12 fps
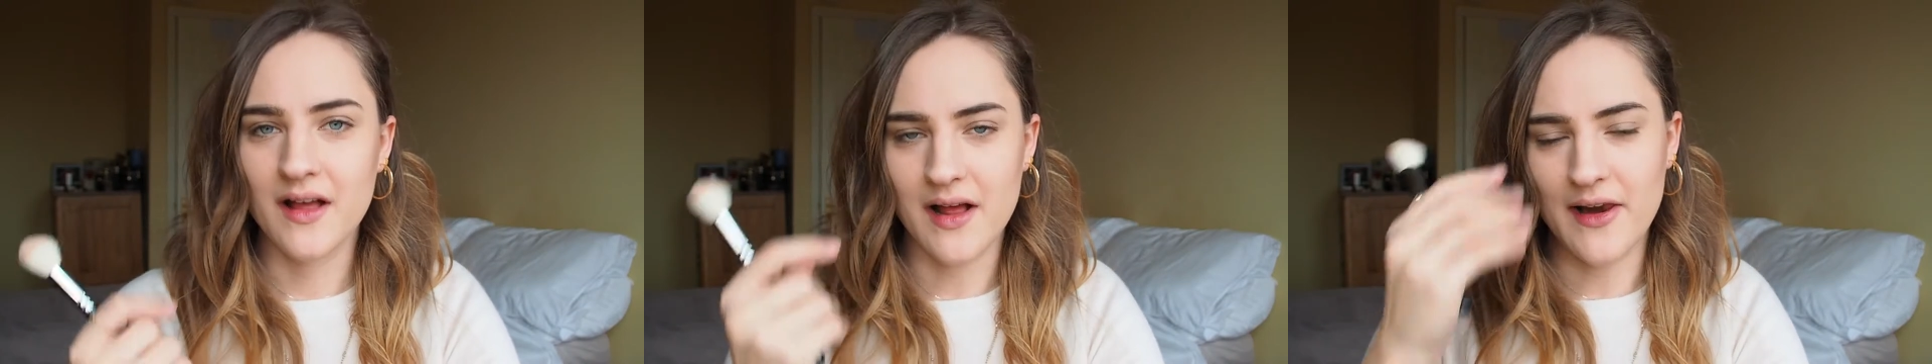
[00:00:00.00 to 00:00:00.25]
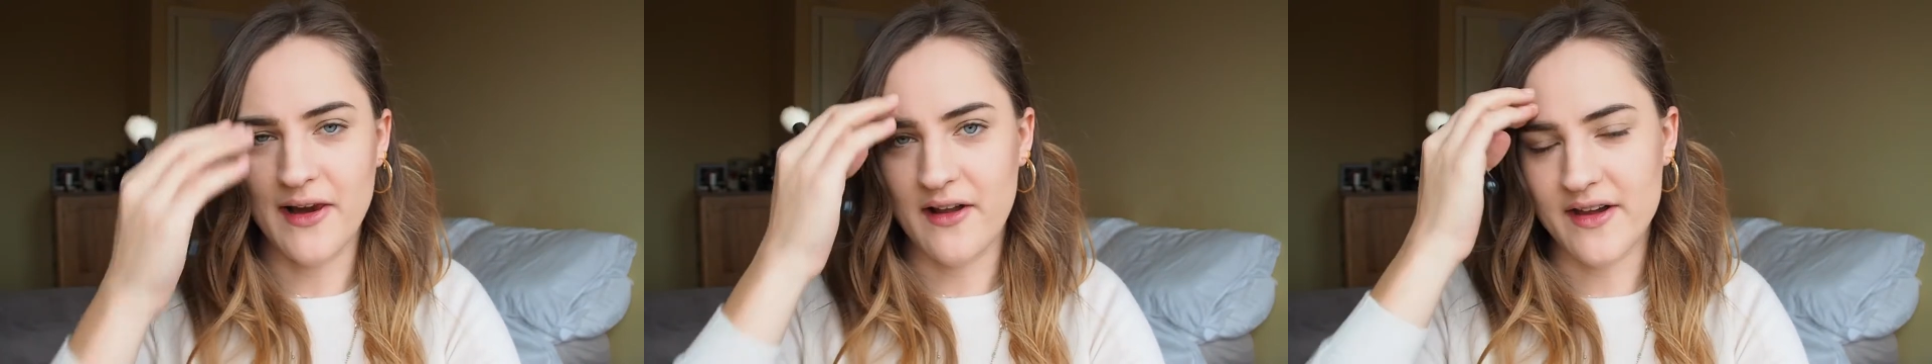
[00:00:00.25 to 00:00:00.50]

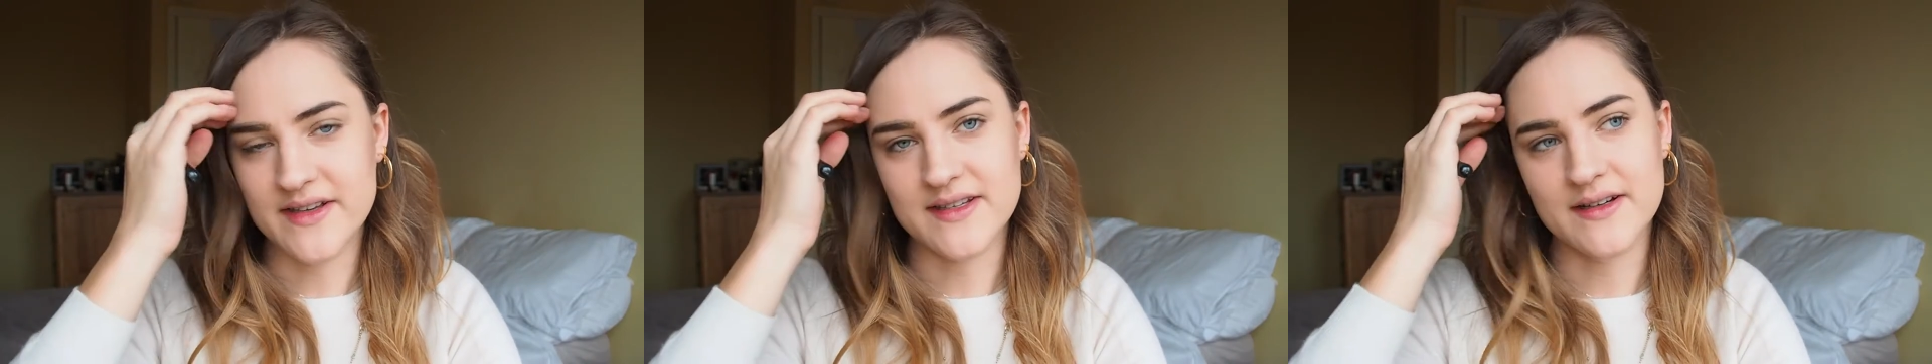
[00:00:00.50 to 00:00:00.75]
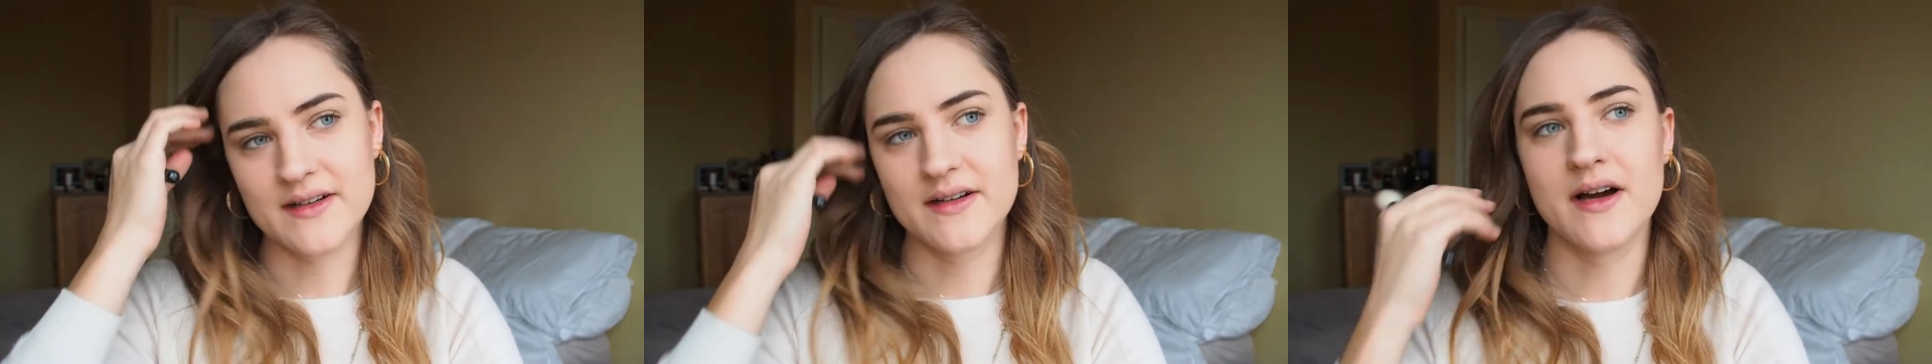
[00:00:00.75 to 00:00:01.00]

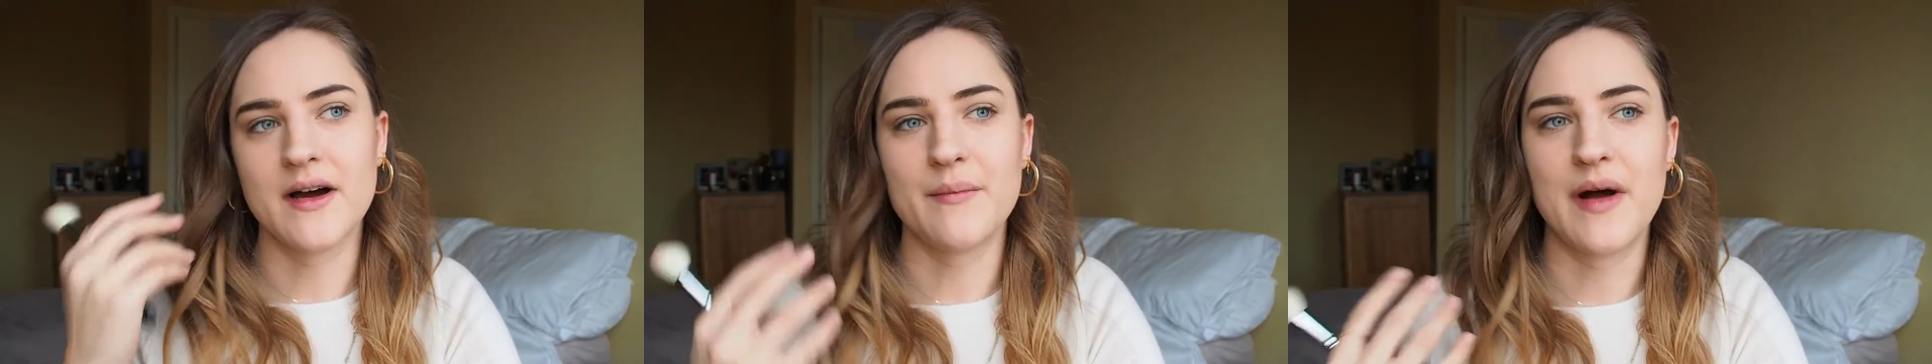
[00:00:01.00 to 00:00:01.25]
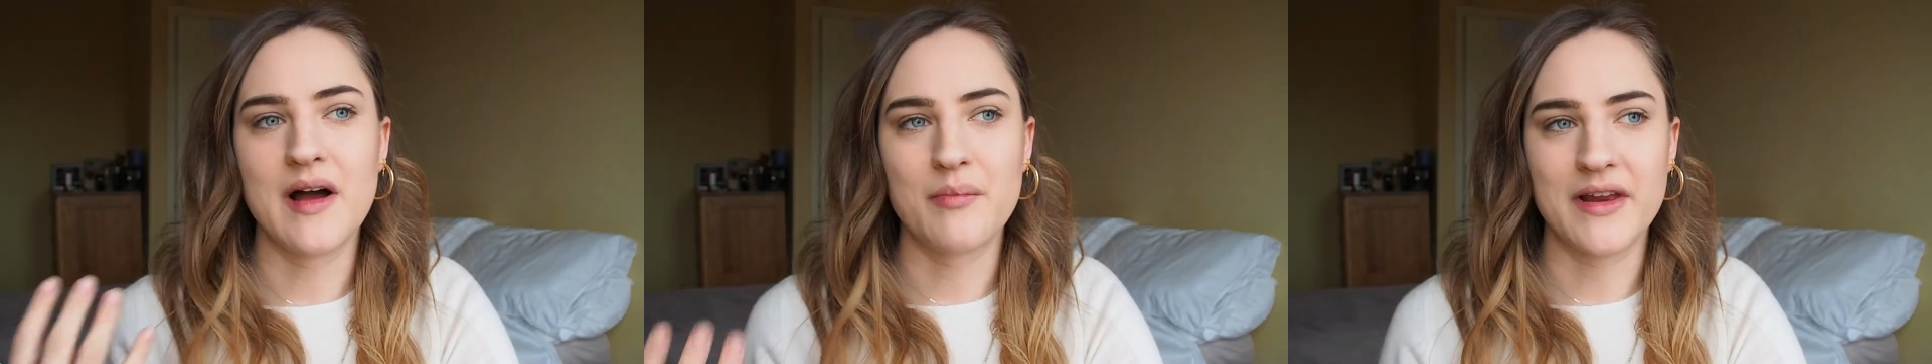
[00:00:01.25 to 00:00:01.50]
lighter um,
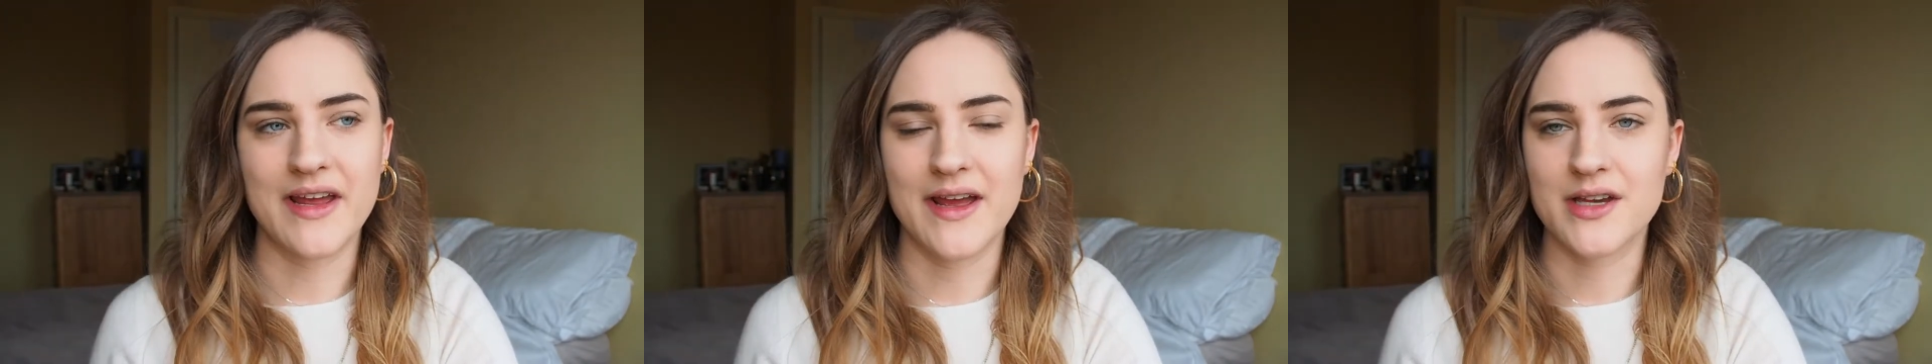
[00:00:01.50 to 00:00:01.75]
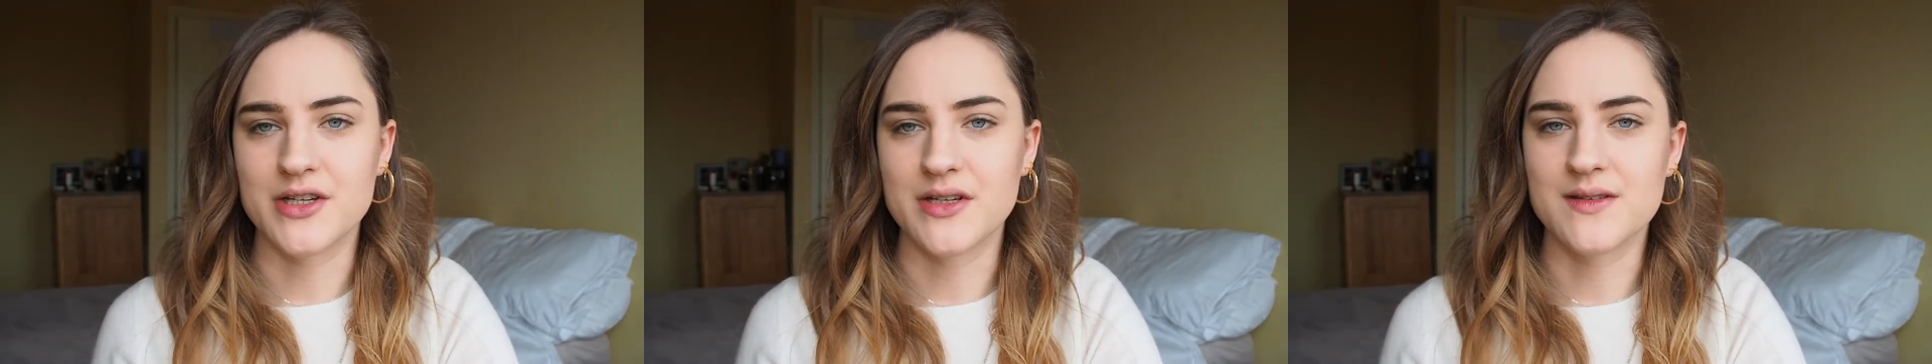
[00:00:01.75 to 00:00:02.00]

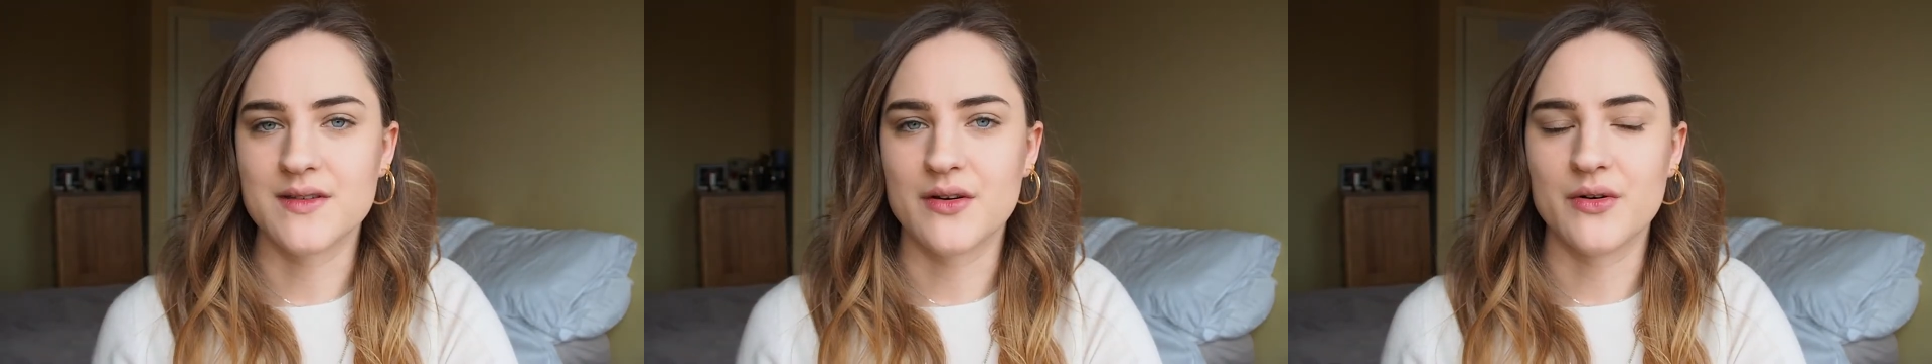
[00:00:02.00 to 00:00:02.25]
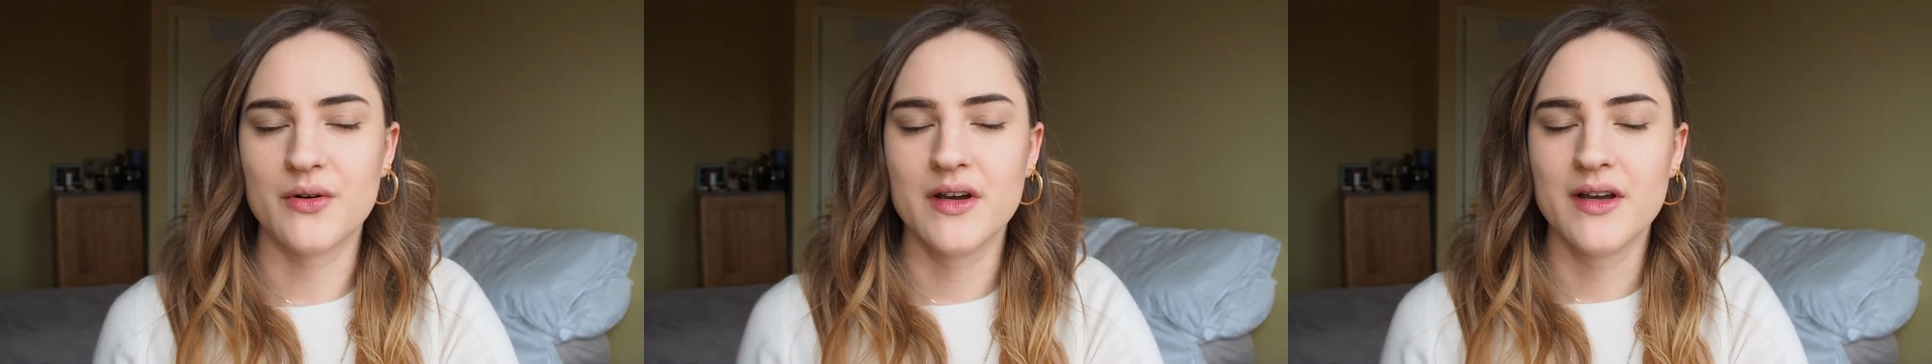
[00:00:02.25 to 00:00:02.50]
application.
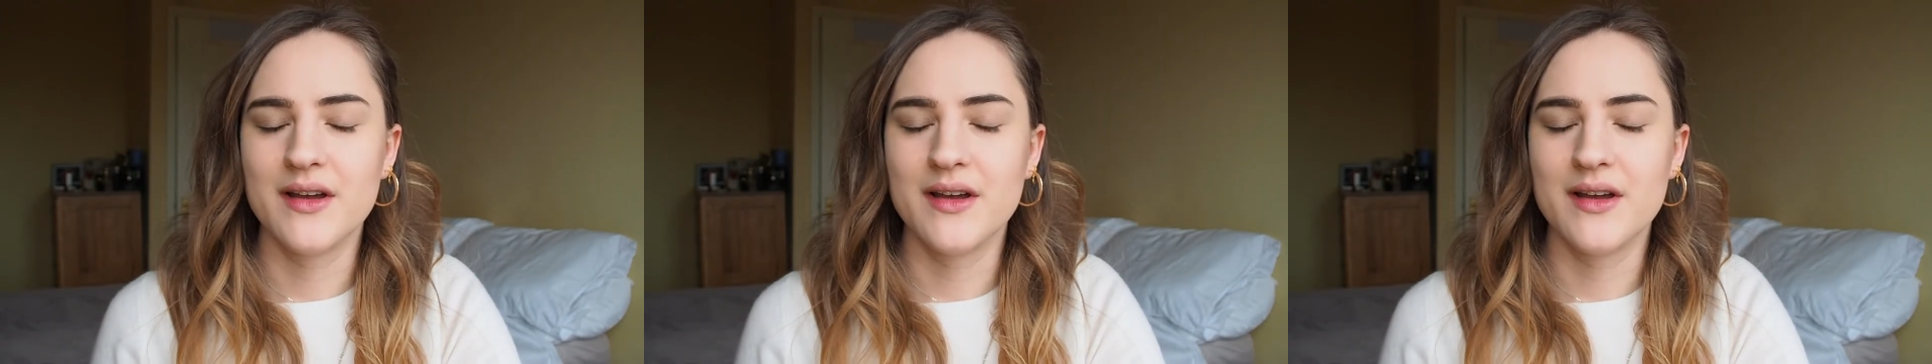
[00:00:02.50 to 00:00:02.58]
So